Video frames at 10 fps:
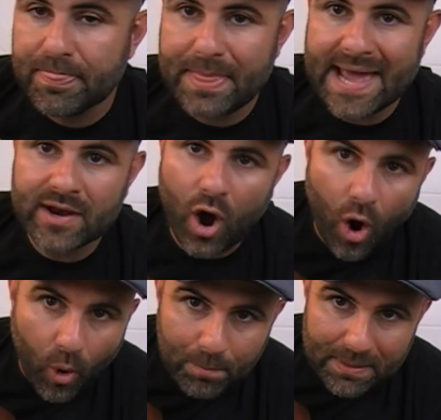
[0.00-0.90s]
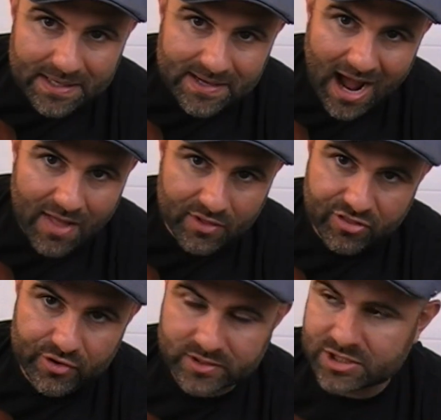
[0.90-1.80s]
then open on the
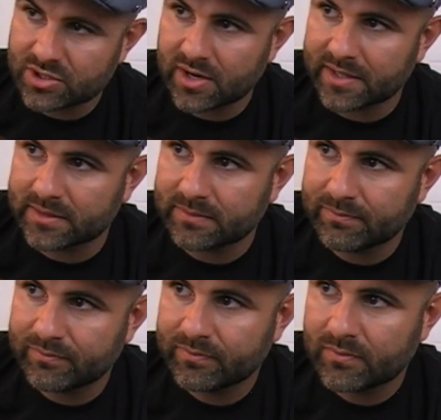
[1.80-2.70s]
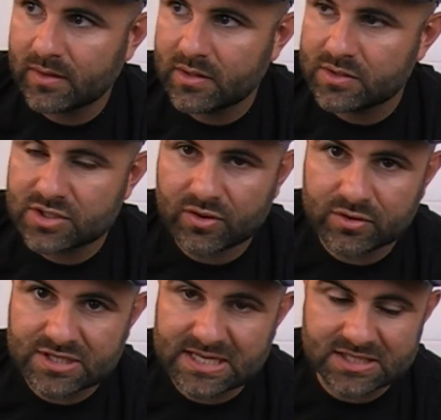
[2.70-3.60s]
3rd string. So
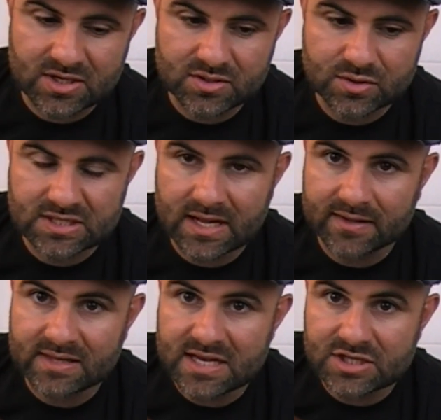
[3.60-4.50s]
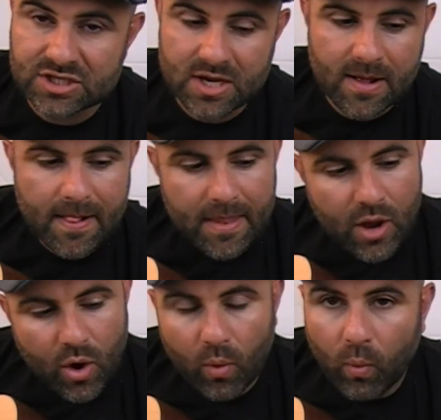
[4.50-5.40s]
those 6 notes will sound like this.
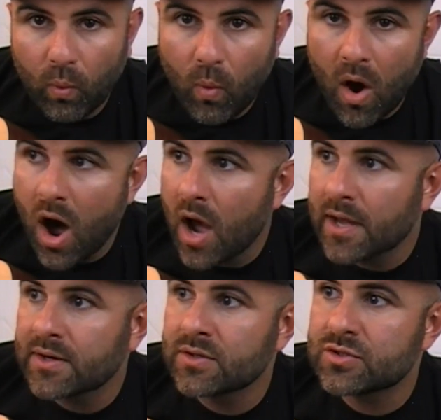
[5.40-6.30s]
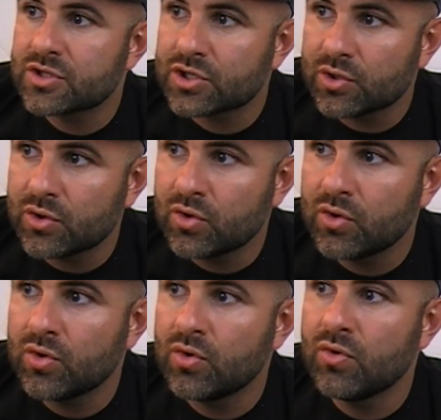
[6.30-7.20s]
1,
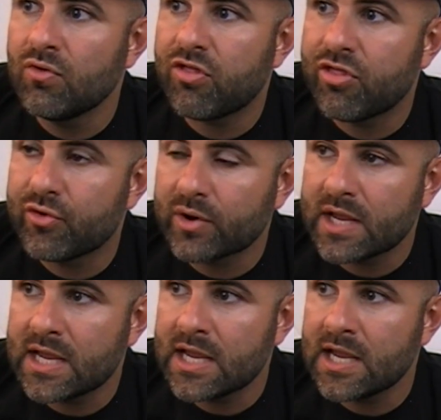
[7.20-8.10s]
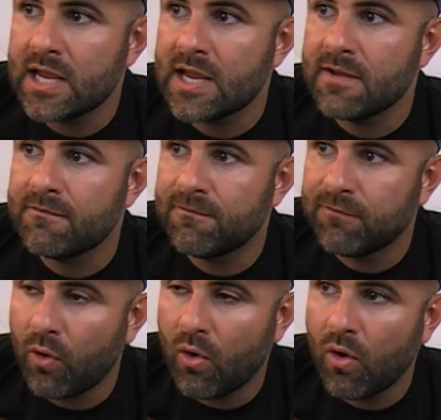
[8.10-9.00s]
2, 3,
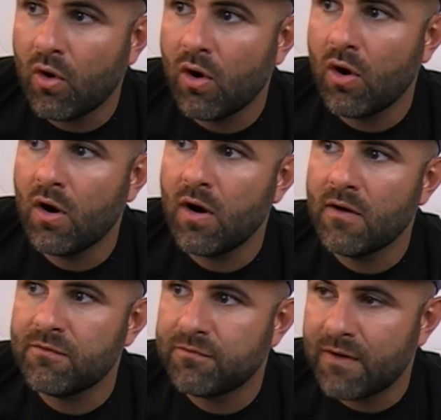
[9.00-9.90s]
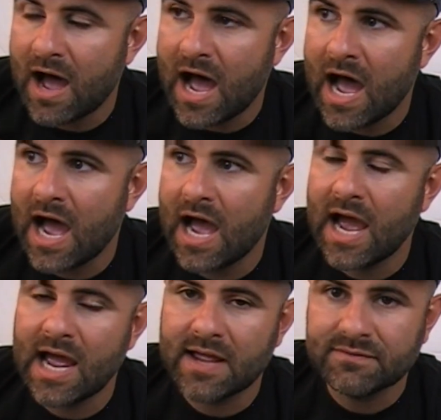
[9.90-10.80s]
4,
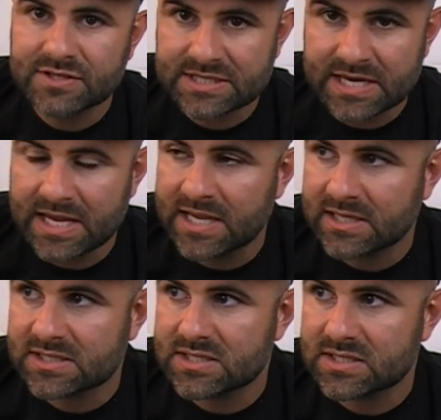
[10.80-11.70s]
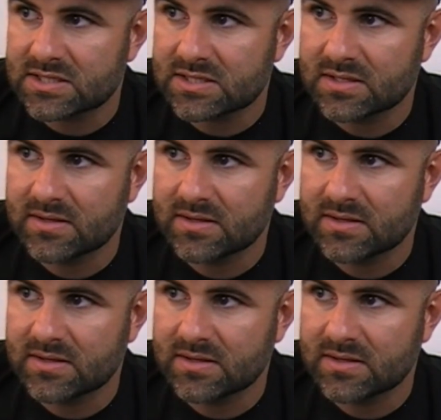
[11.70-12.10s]
5, 6.